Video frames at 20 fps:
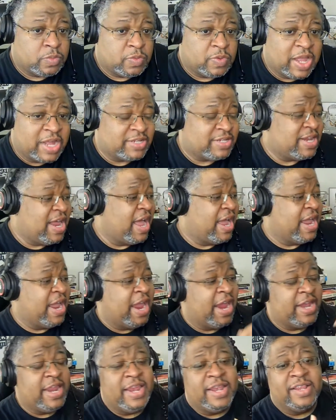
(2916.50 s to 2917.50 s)
That's not
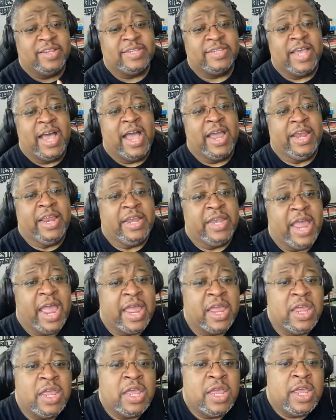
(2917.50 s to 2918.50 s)
Eddie deciding
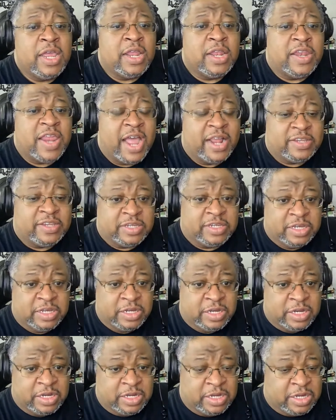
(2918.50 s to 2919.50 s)
that that's a,
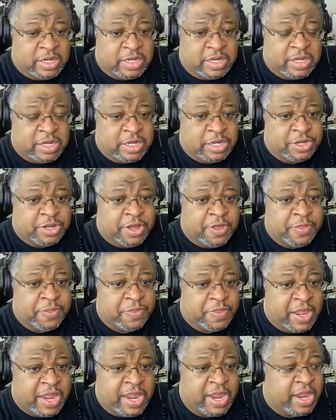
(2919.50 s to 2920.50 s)
a, a, a
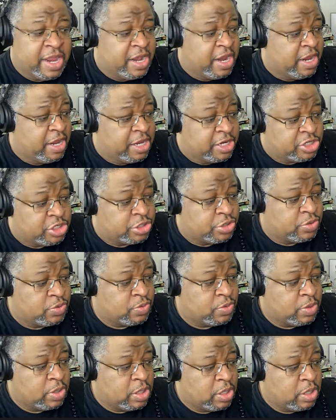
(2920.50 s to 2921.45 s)
thing and an issue.